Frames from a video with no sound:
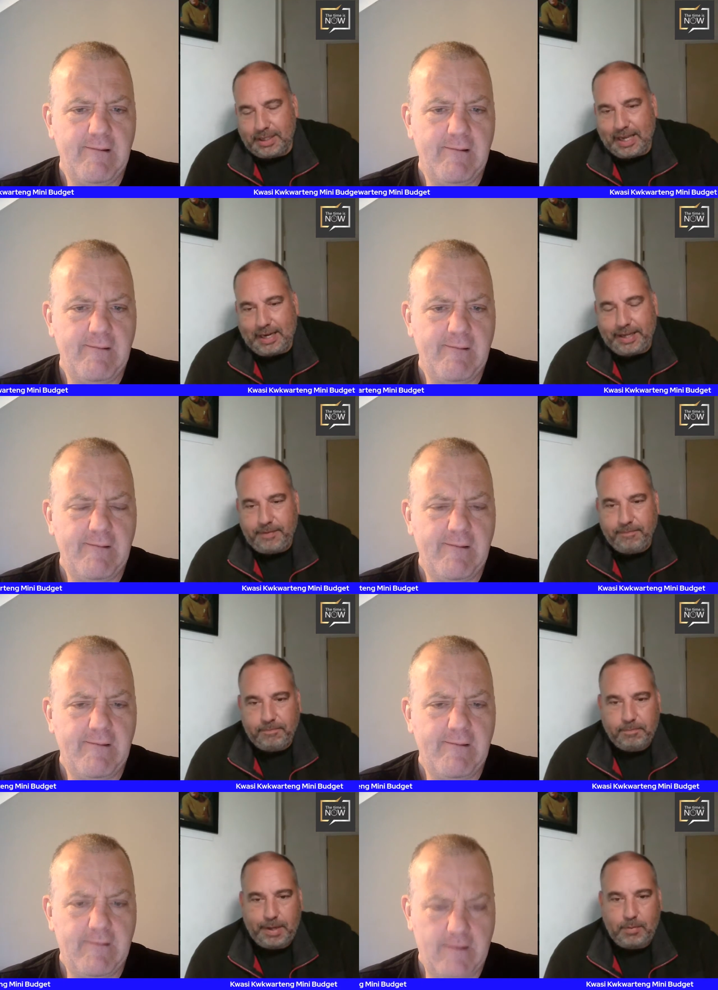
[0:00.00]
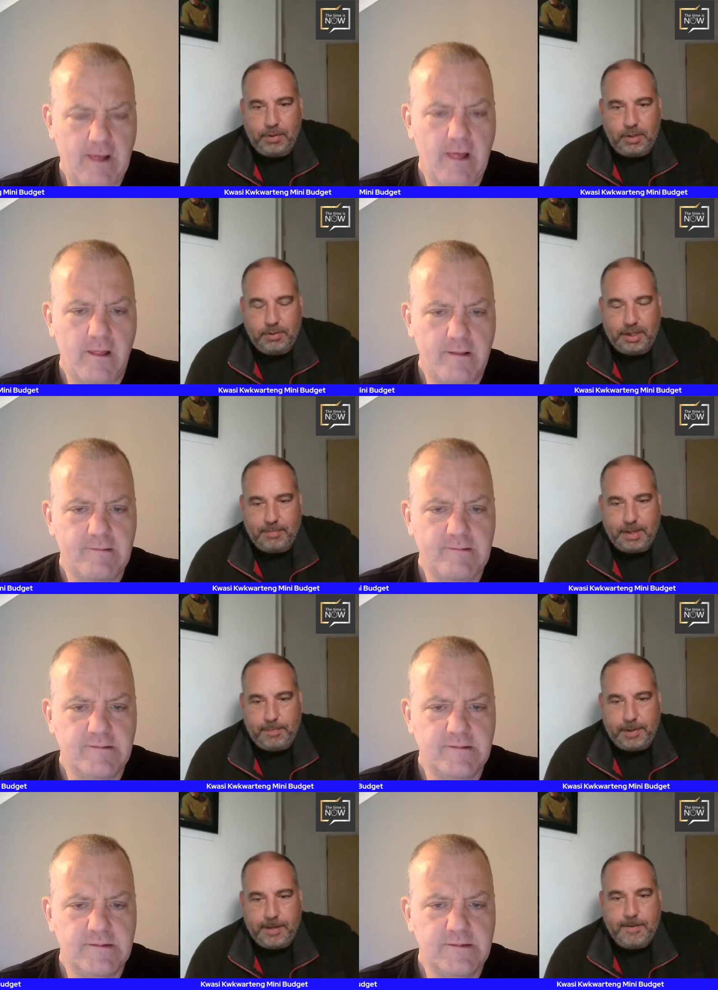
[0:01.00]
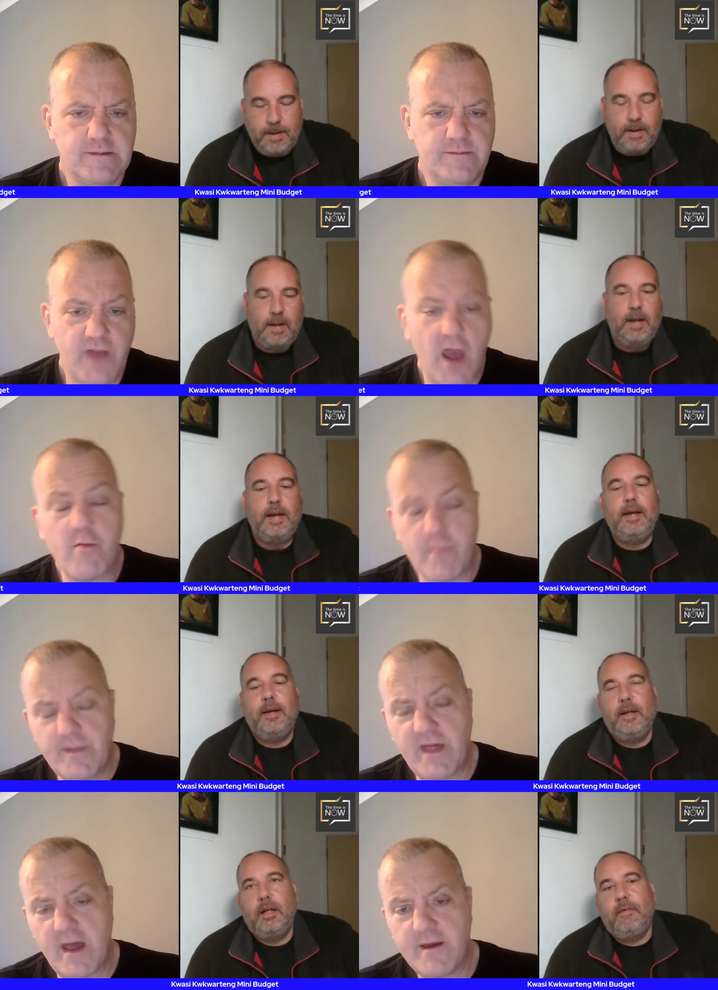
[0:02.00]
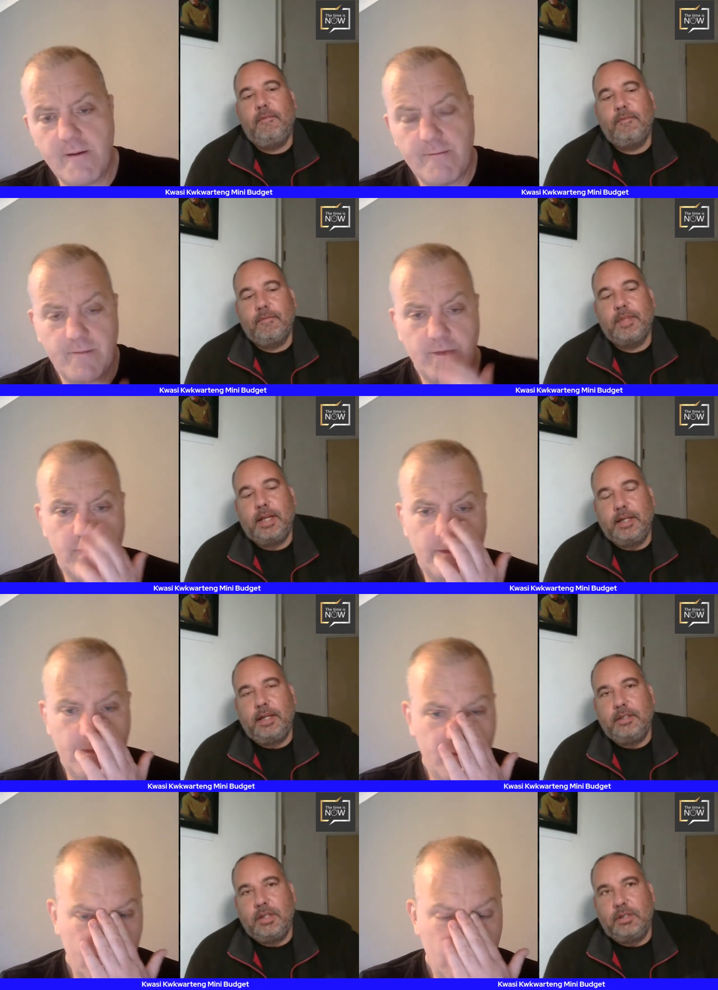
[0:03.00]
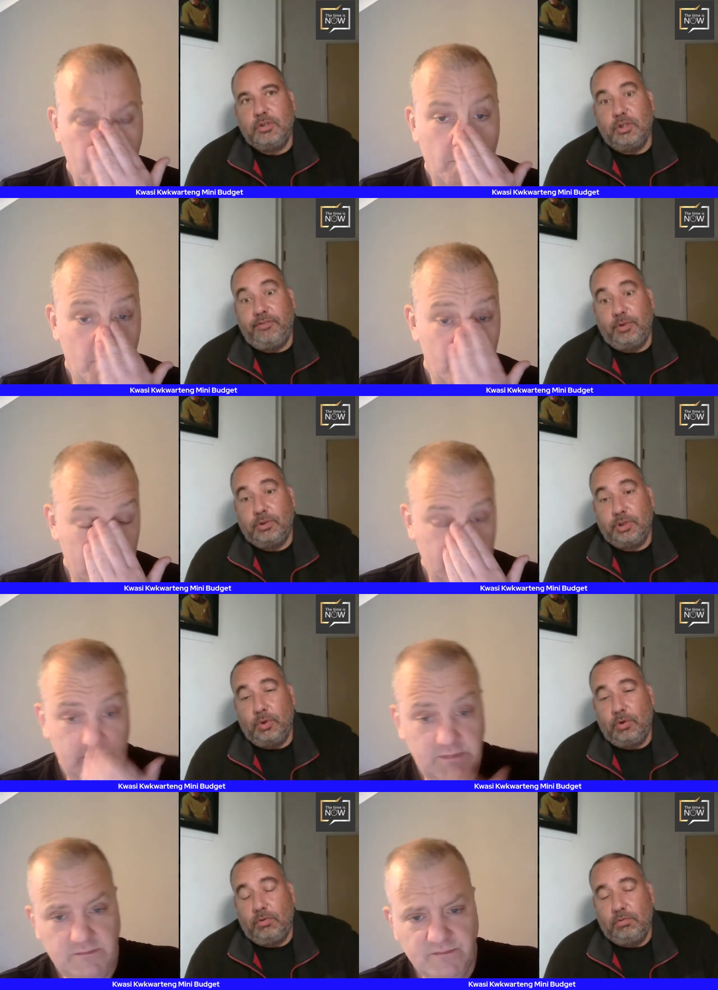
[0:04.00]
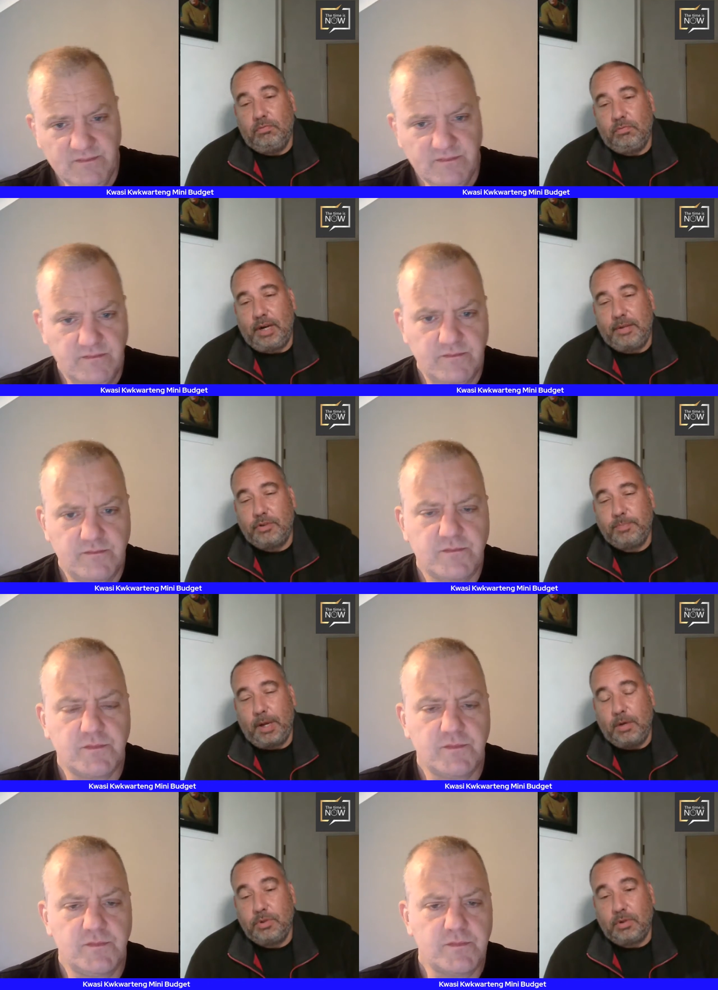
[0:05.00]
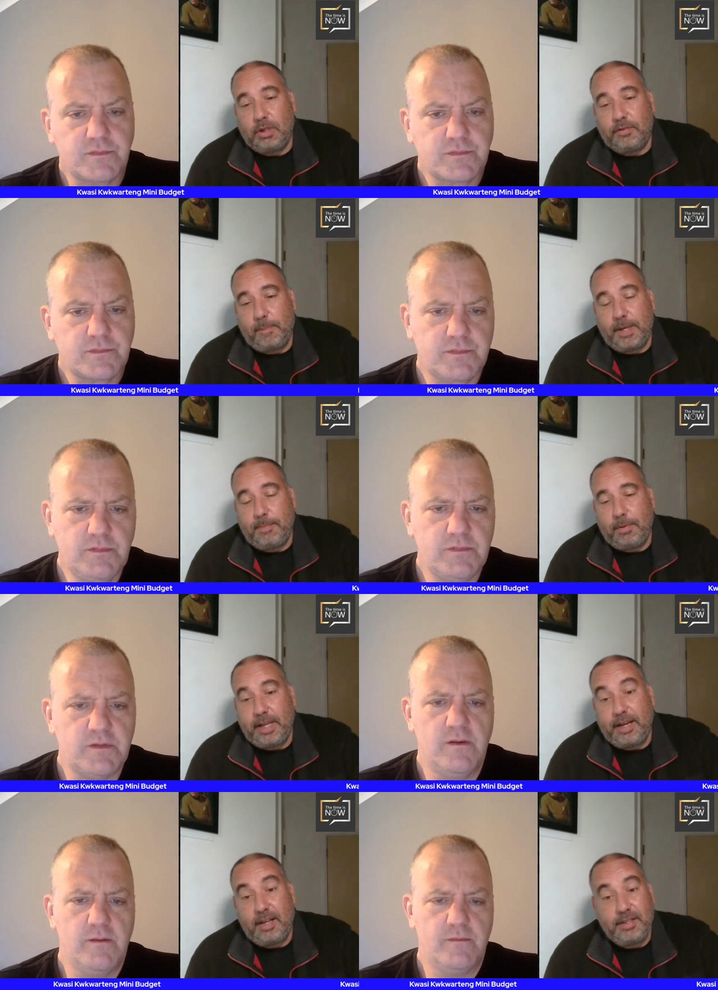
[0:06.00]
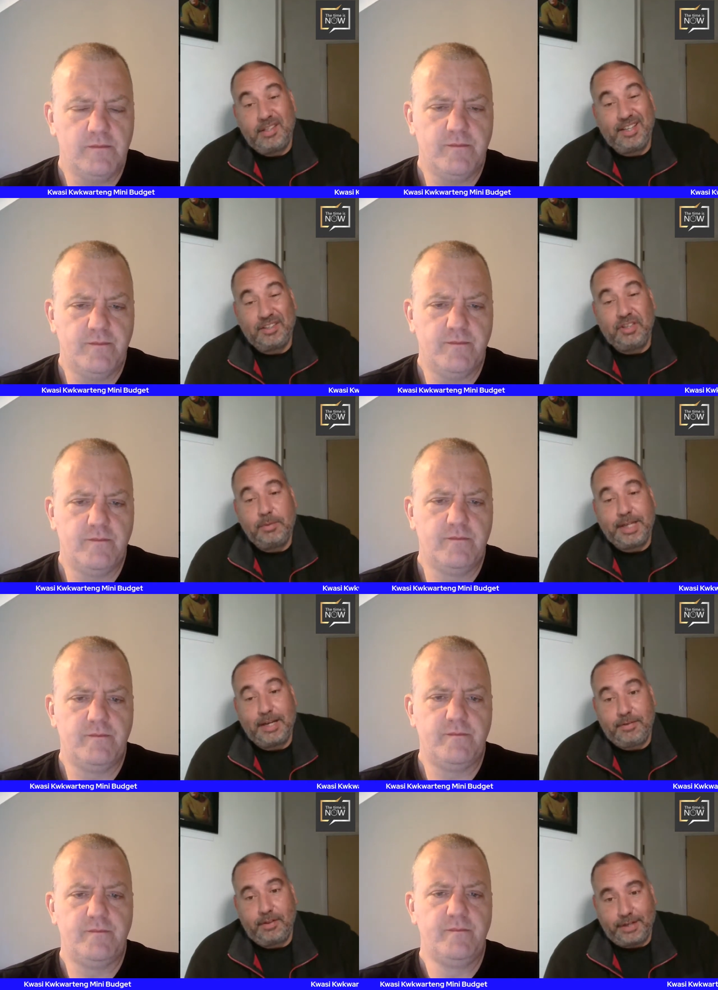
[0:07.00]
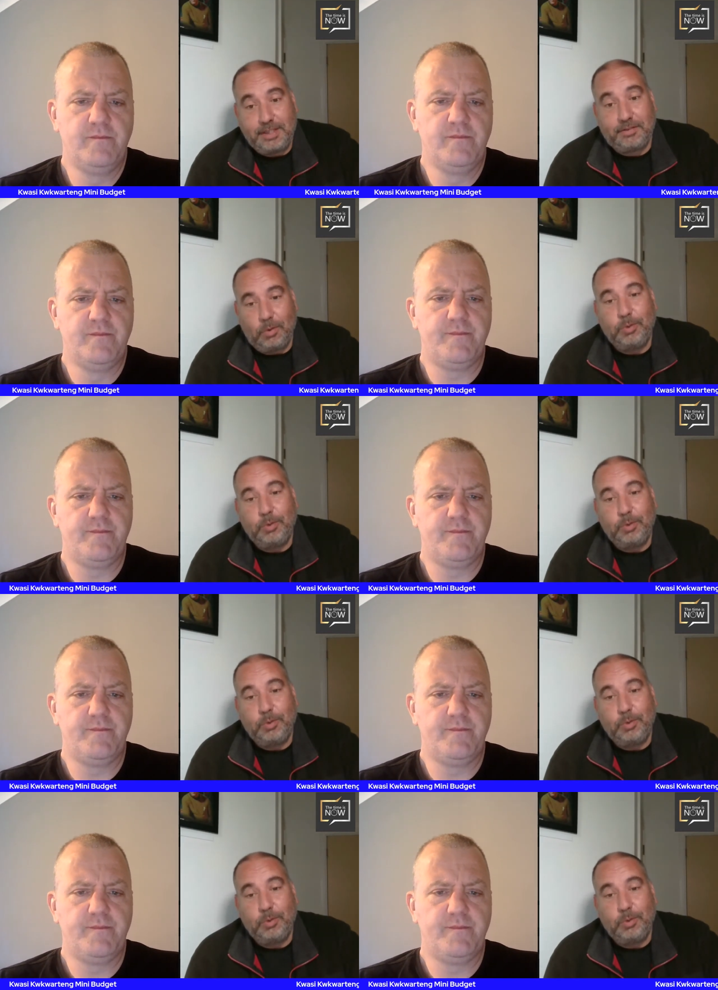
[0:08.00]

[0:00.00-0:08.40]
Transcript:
Speaker 1: in Calais back when I was an MEP. Yeah, uh, and, and done a full tour round. and spoke to a lot of the people there. And there, there's no doubt that there is